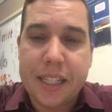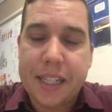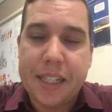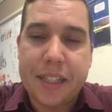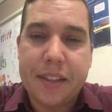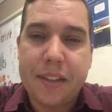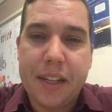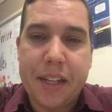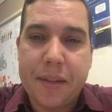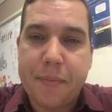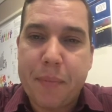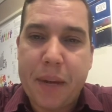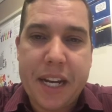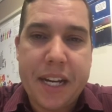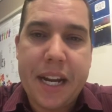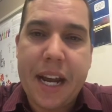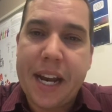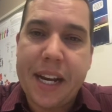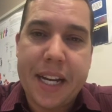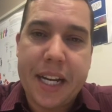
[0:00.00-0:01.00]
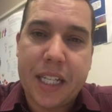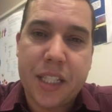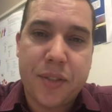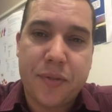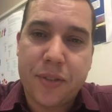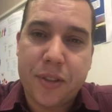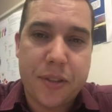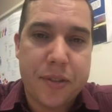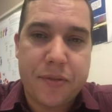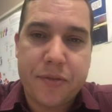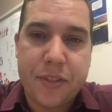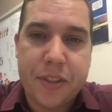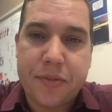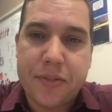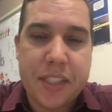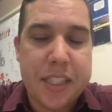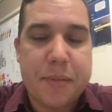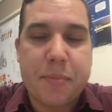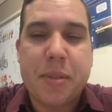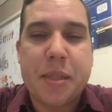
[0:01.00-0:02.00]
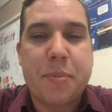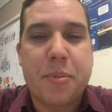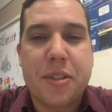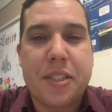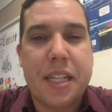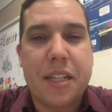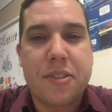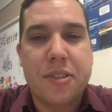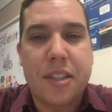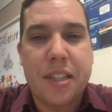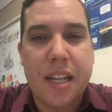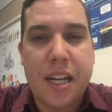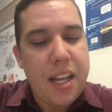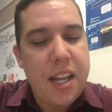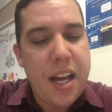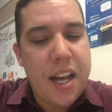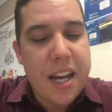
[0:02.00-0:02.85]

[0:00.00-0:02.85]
it made headaches for 15 people down the line.